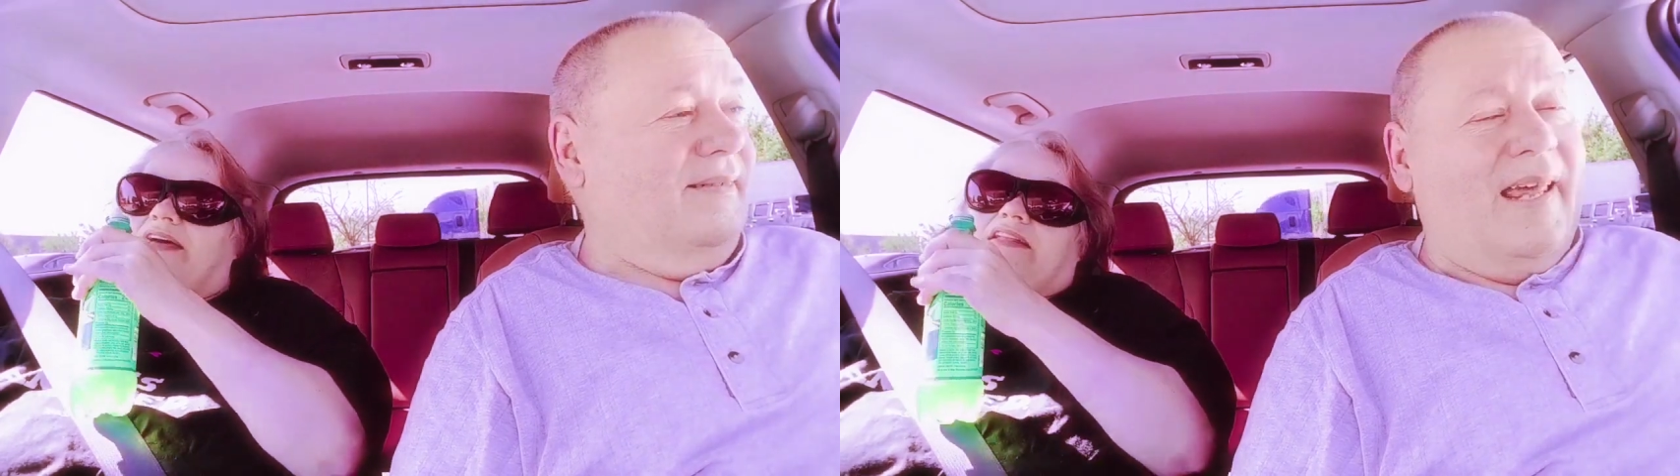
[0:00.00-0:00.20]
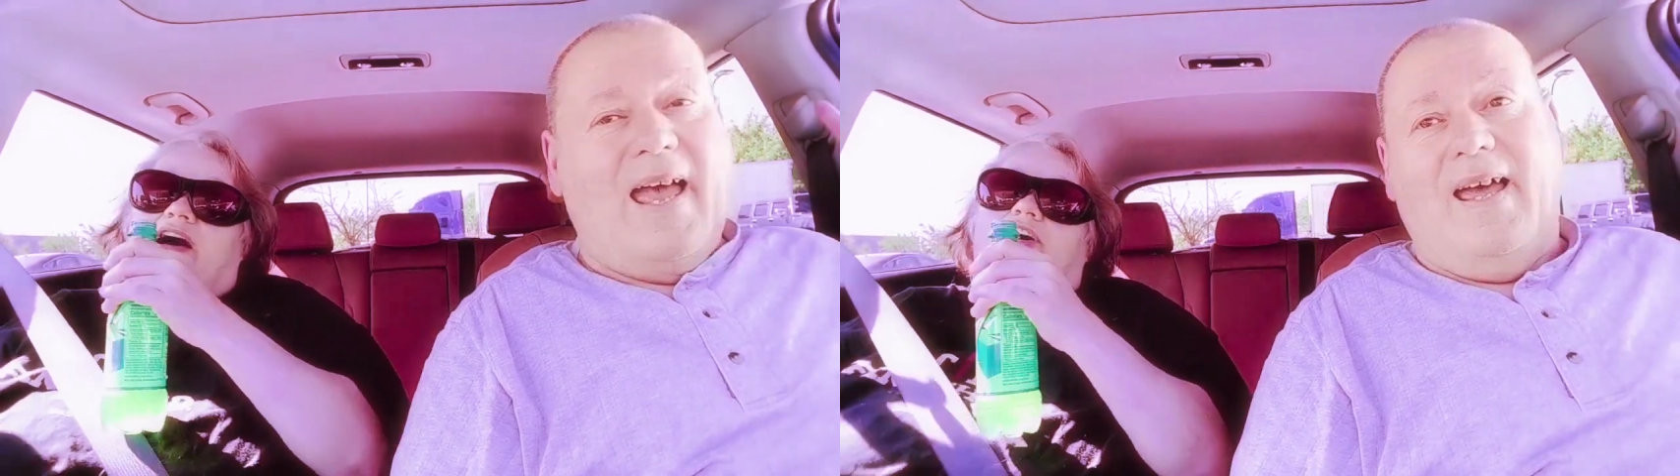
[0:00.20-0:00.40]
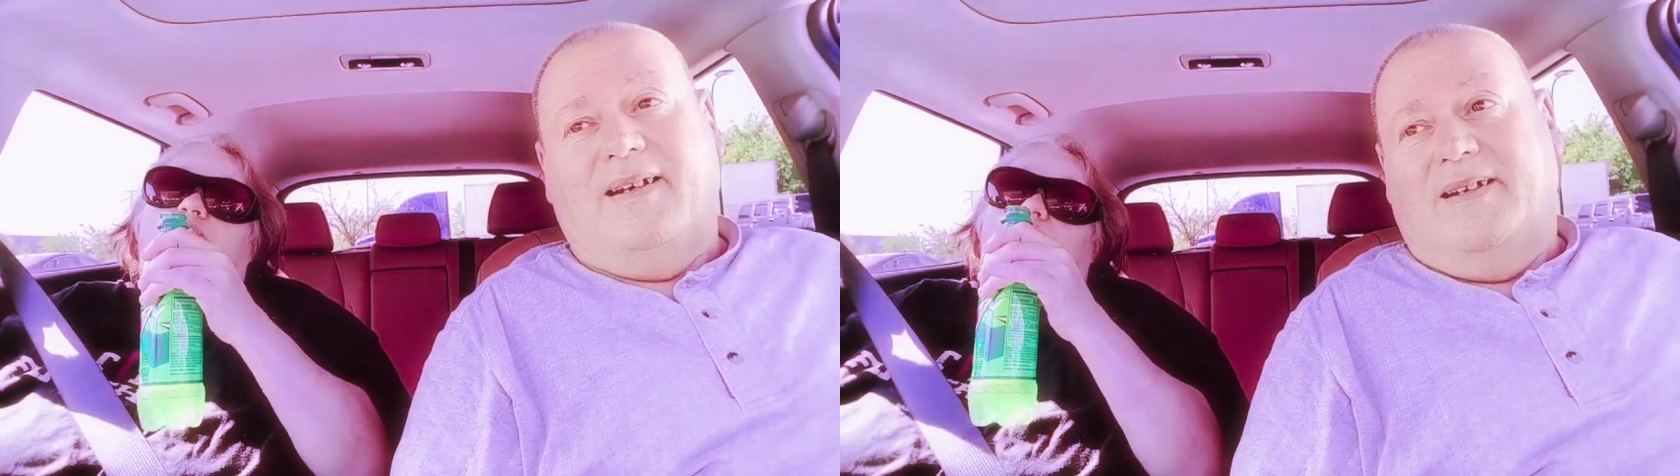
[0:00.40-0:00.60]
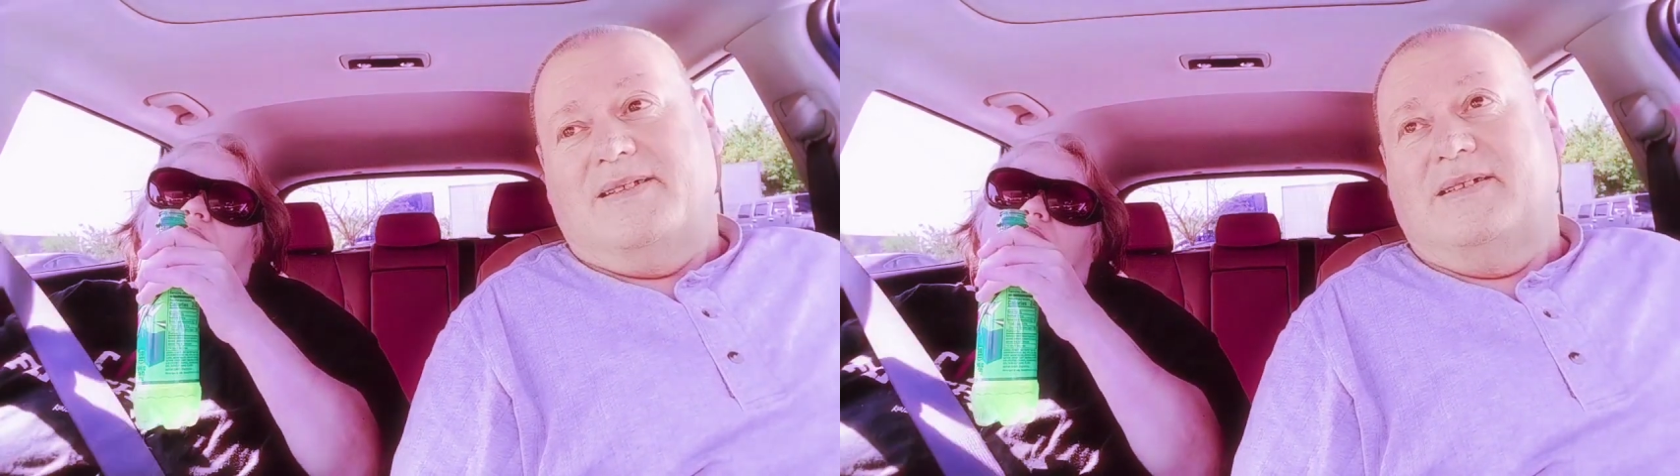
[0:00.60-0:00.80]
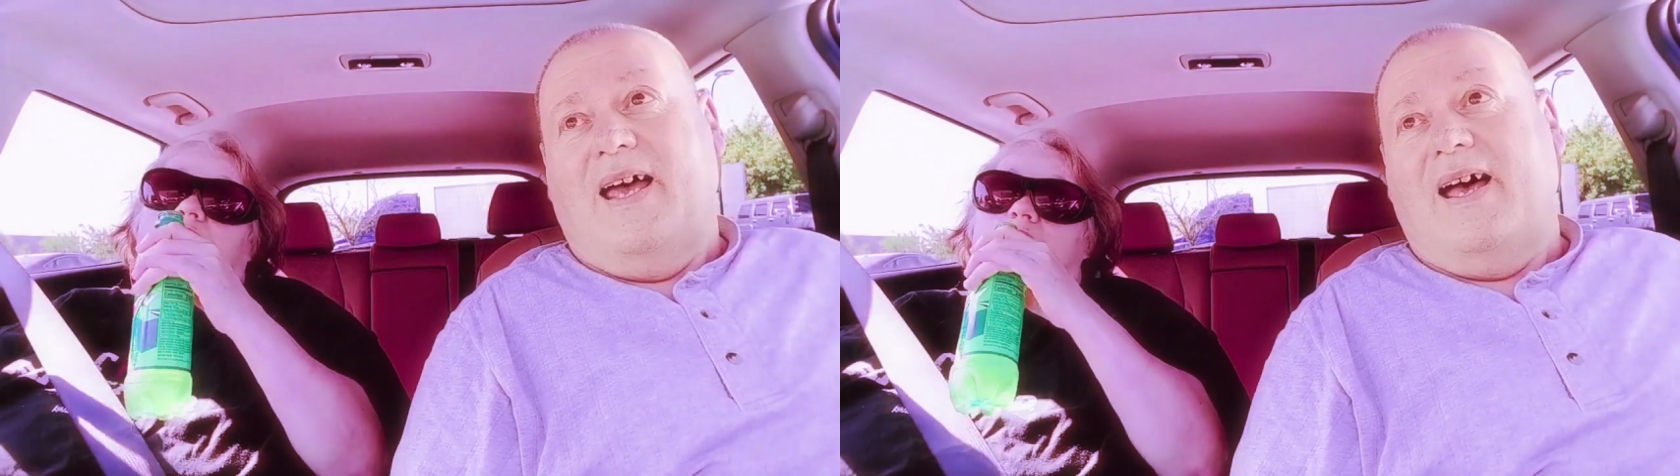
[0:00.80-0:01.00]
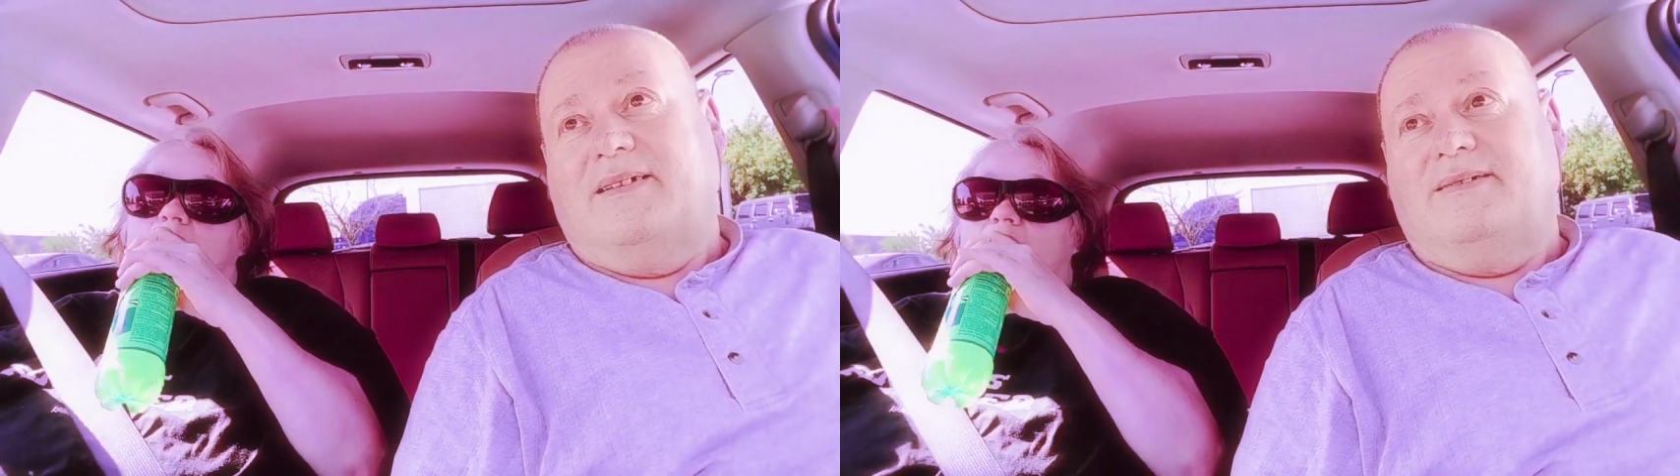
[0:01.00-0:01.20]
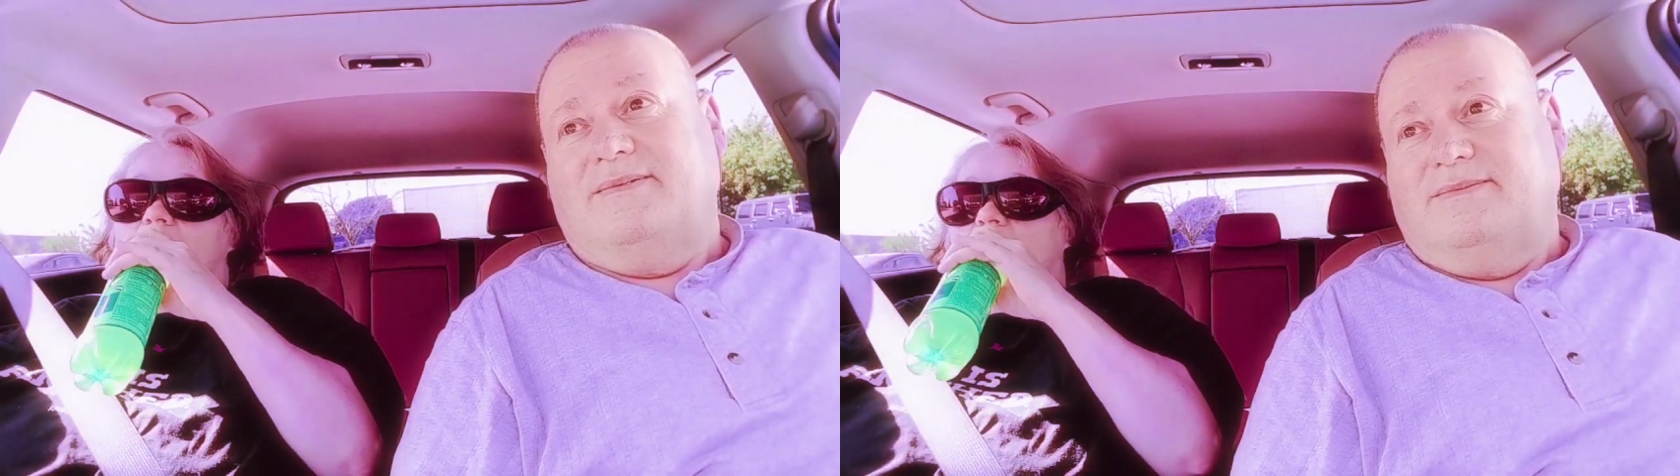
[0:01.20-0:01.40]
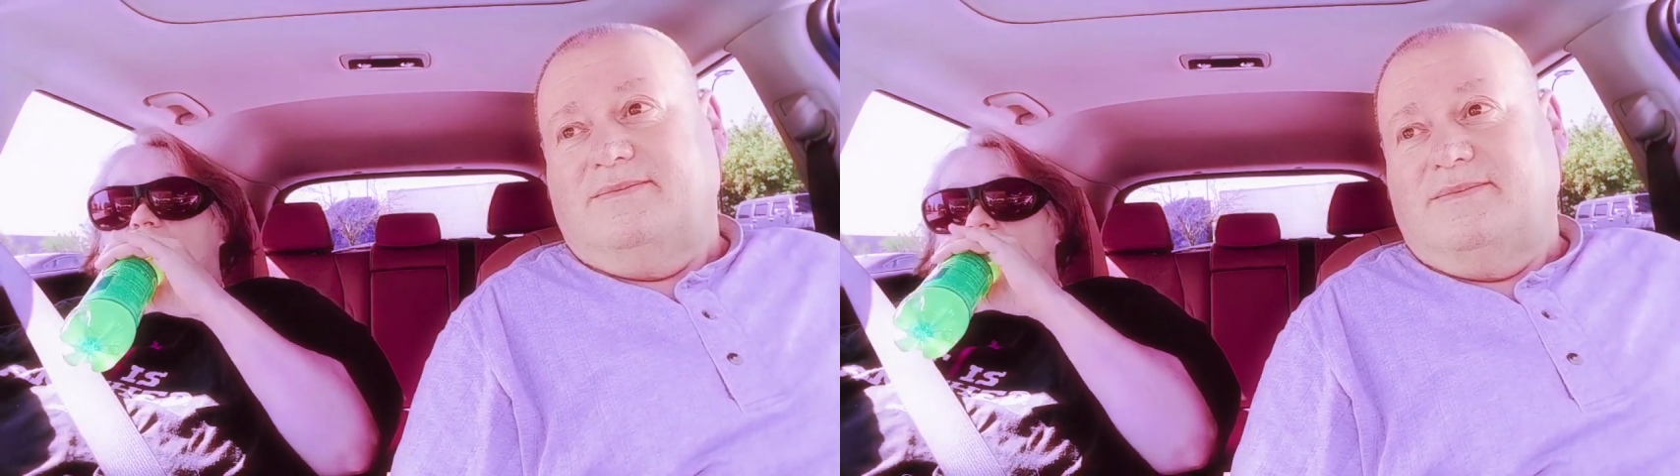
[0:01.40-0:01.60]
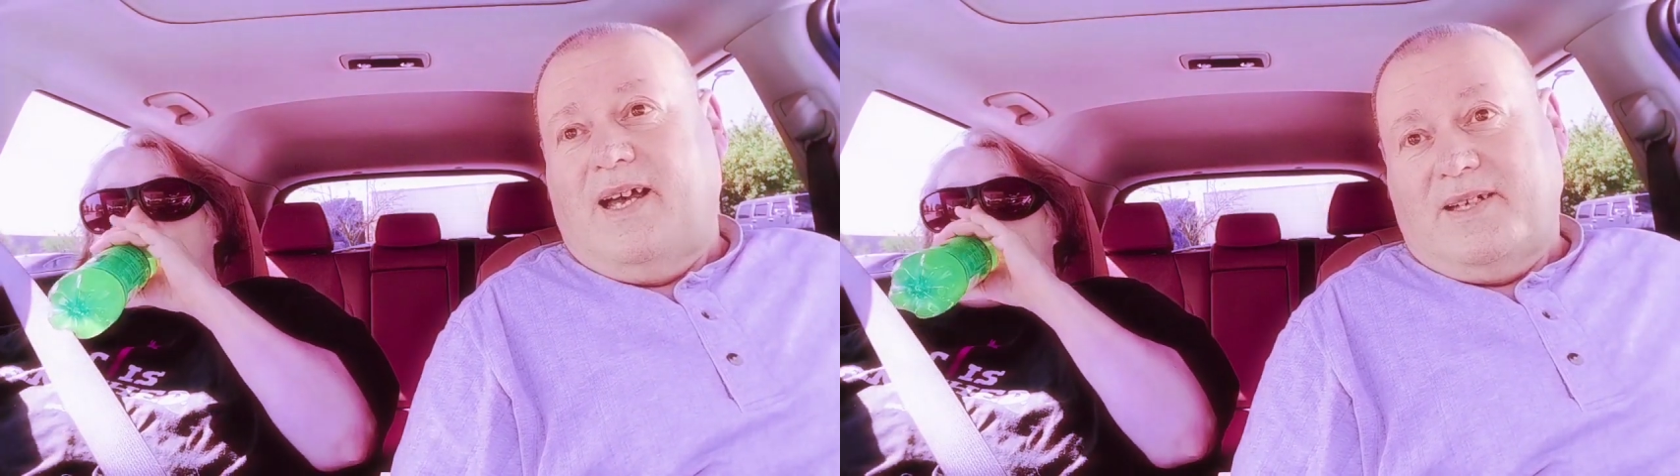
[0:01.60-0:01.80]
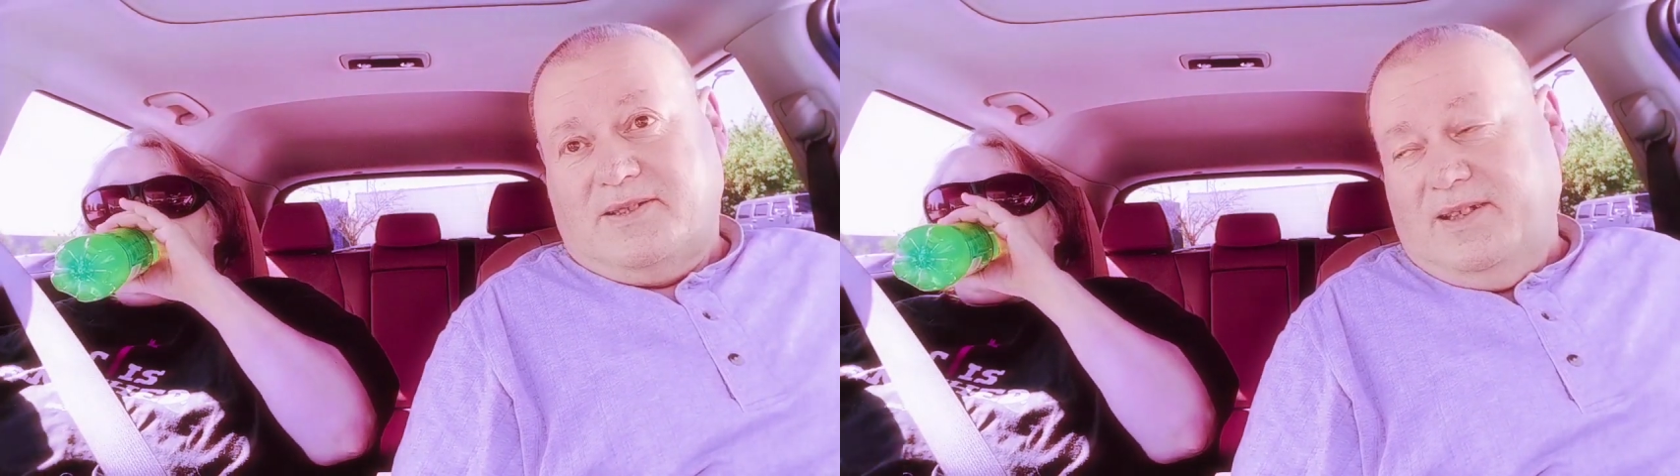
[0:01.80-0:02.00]
that is not
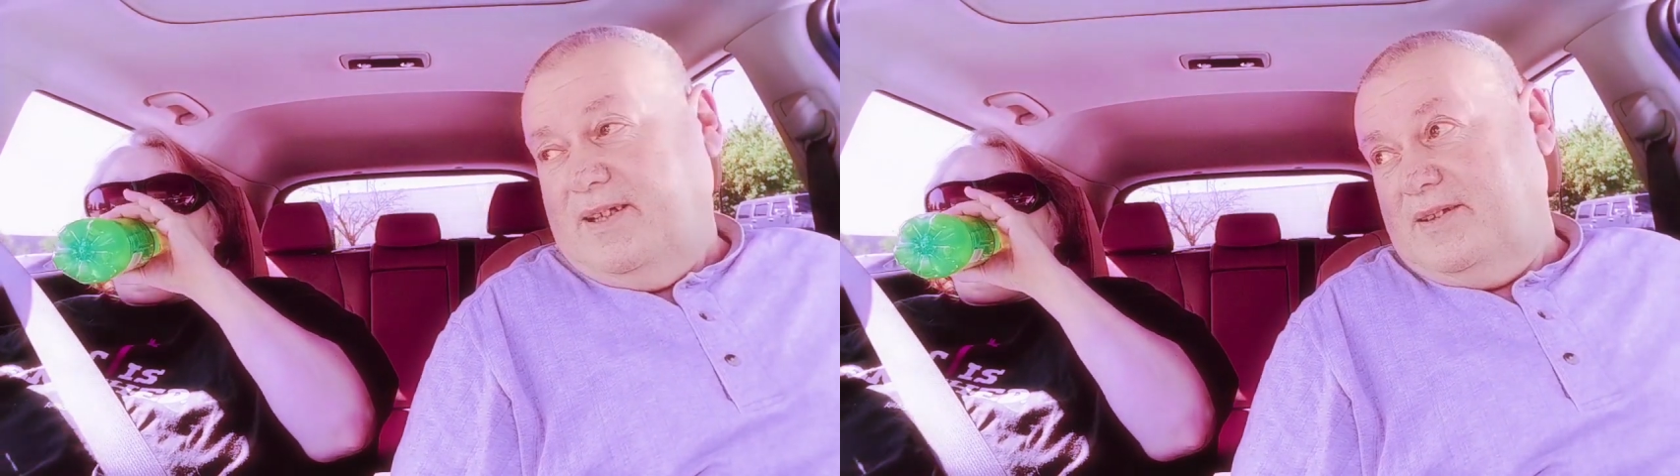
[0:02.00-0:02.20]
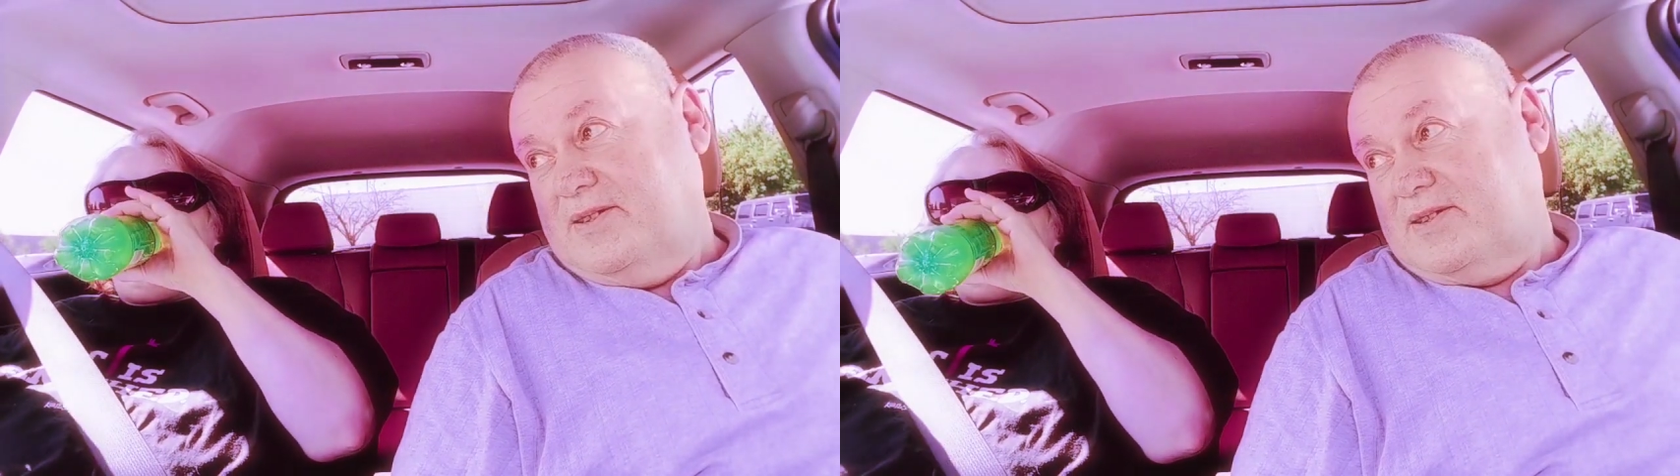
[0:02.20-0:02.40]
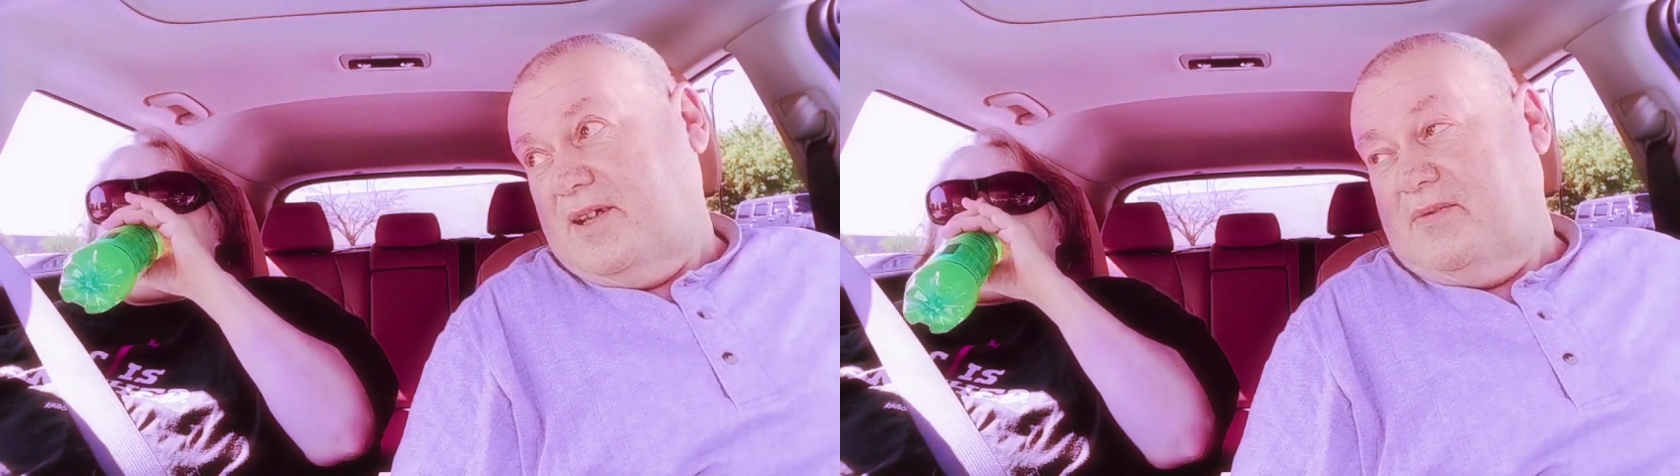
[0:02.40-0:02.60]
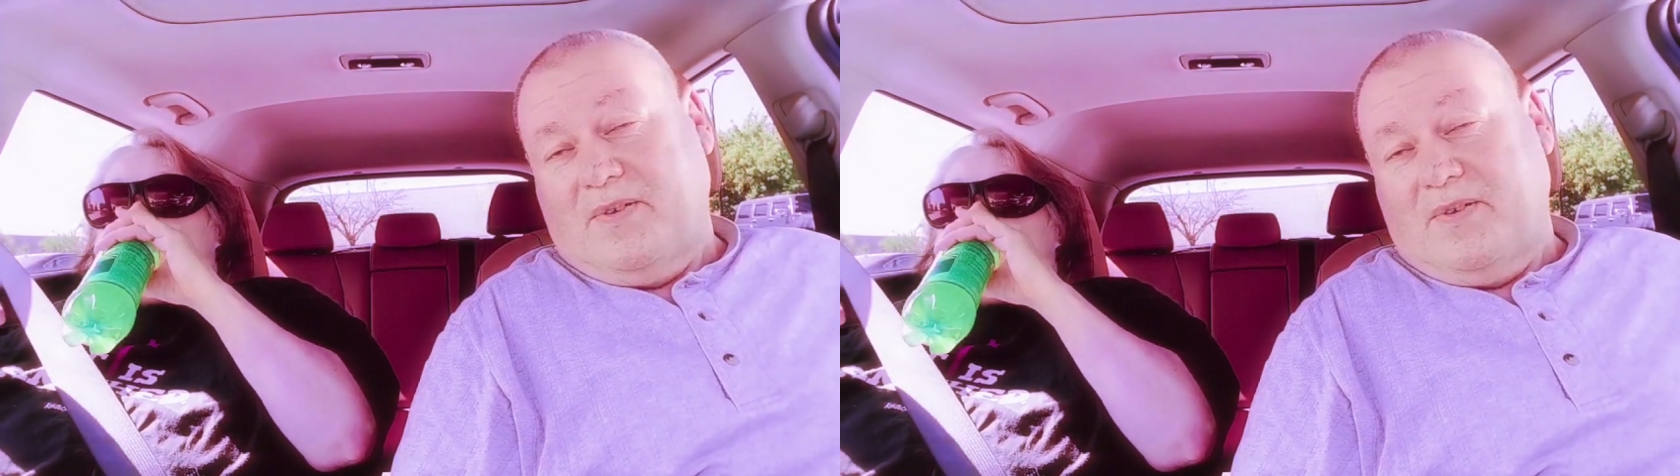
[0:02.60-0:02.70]
Hacienda stuff.